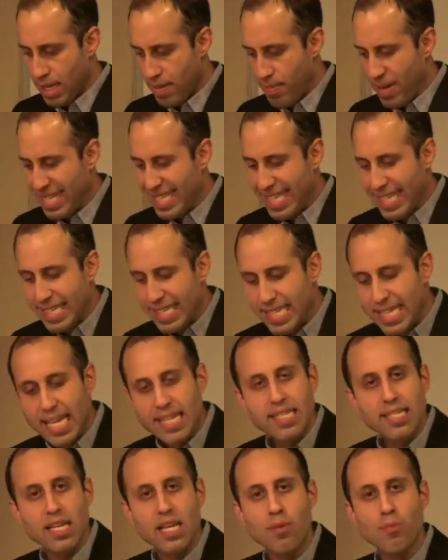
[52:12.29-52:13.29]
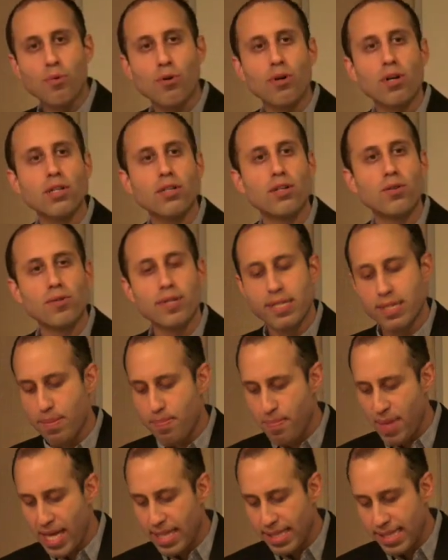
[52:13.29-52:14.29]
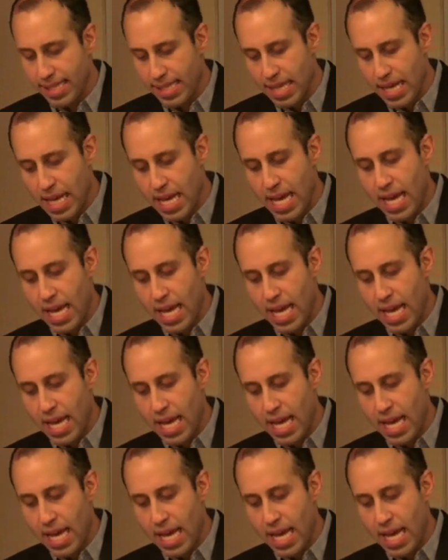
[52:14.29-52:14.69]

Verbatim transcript: my success in Morocco is immense,